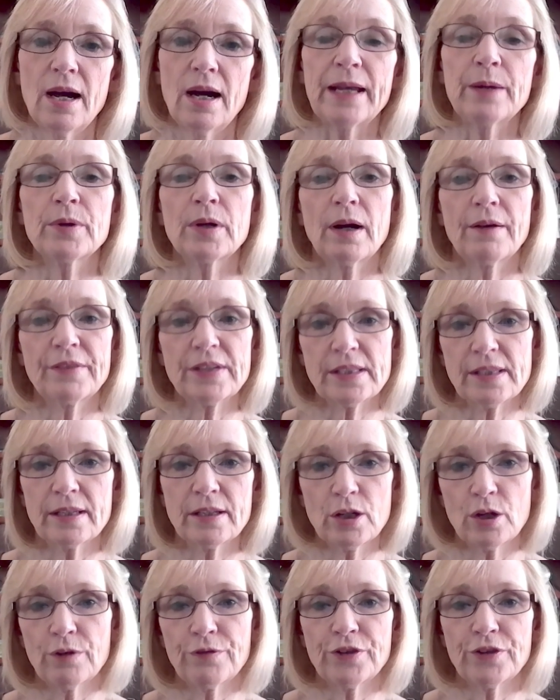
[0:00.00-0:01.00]
they would
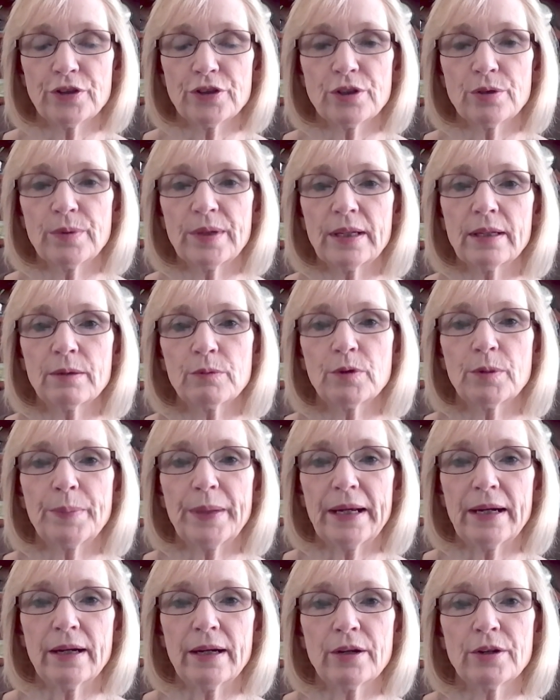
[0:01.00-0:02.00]
obviously know if you're doing
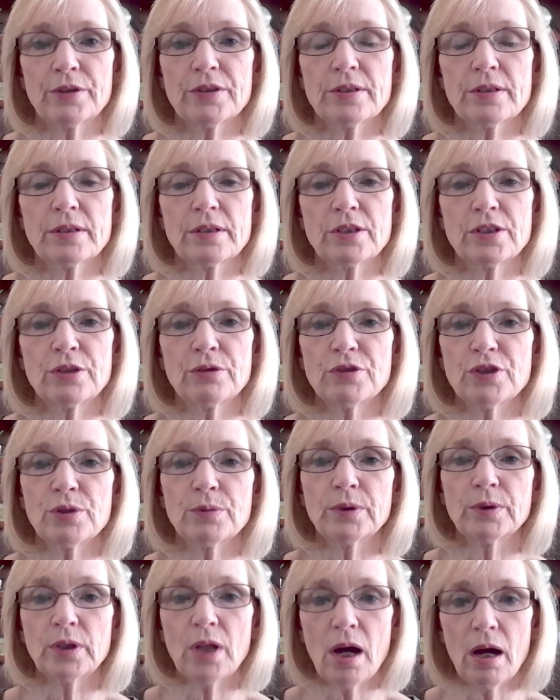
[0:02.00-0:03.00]
repairs due
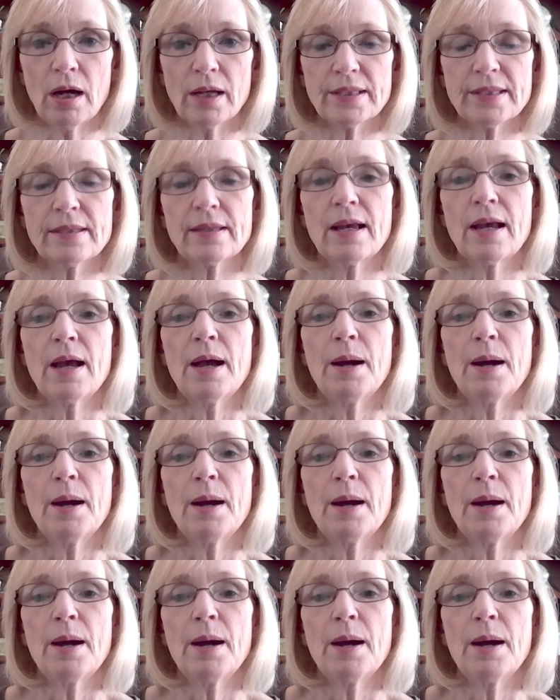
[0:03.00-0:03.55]
to a loss.